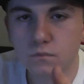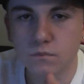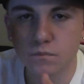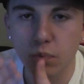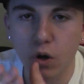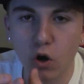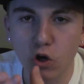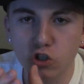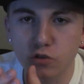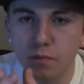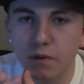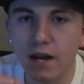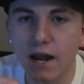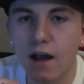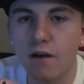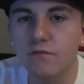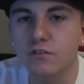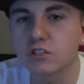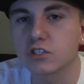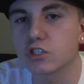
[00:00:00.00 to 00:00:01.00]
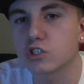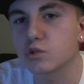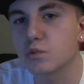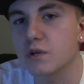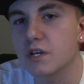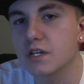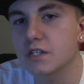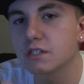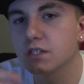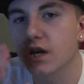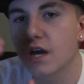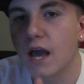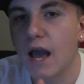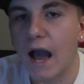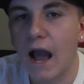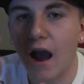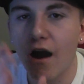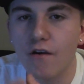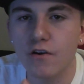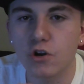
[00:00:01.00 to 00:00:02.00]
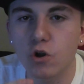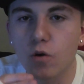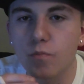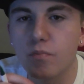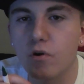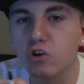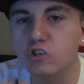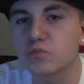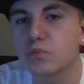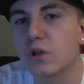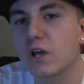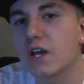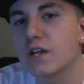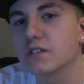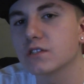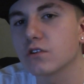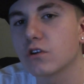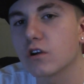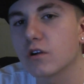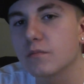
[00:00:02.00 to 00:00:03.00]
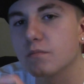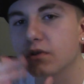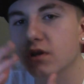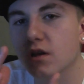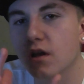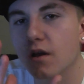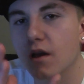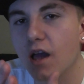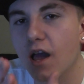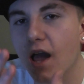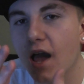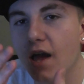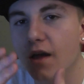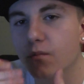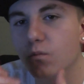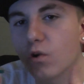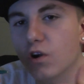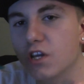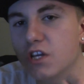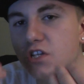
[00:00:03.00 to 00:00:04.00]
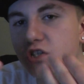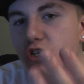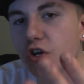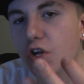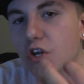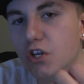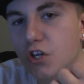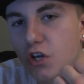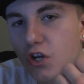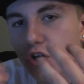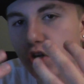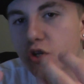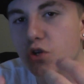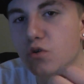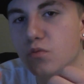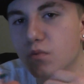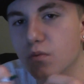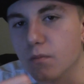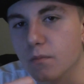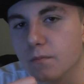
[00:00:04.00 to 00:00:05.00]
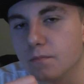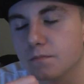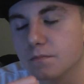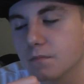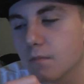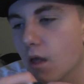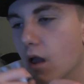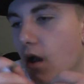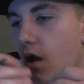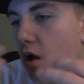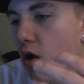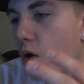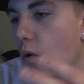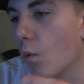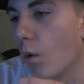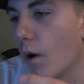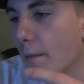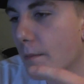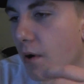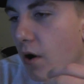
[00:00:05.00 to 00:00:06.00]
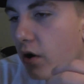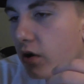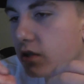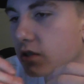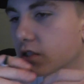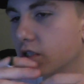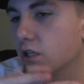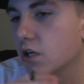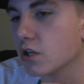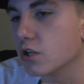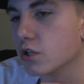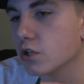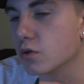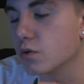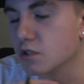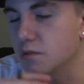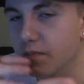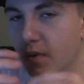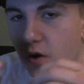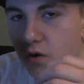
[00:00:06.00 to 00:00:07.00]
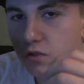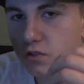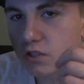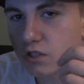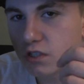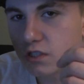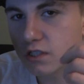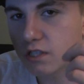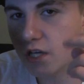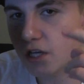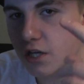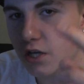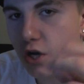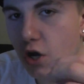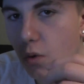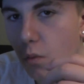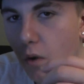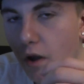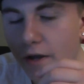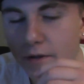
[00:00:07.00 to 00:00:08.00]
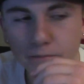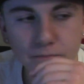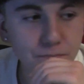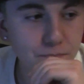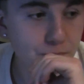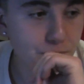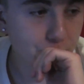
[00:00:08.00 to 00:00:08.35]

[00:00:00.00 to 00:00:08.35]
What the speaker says: Punk's been out for 6 weeks. I already know what Punk's plans are and what he's gonna do. What Punk is gonna do is Punk's gonna say, you know what?